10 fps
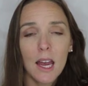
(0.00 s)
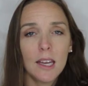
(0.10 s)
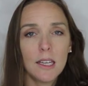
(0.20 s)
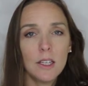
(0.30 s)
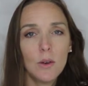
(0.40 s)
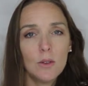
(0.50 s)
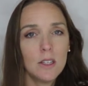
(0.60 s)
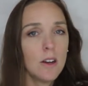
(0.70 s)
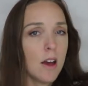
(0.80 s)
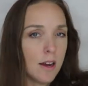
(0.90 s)
and I know
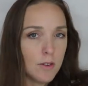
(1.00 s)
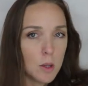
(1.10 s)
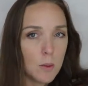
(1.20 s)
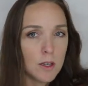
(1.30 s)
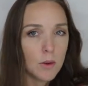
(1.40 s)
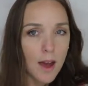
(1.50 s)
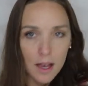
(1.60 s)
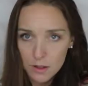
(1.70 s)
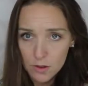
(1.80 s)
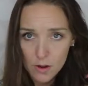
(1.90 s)
that not everyone who
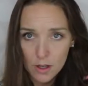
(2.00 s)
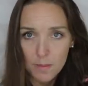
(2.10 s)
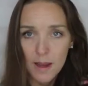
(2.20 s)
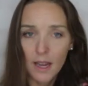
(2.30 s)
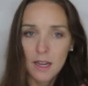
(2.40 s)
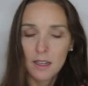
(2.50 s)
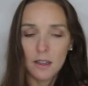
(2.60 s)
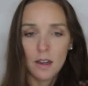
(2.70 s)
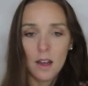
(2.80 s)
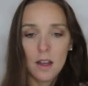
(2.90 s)
has chronic pain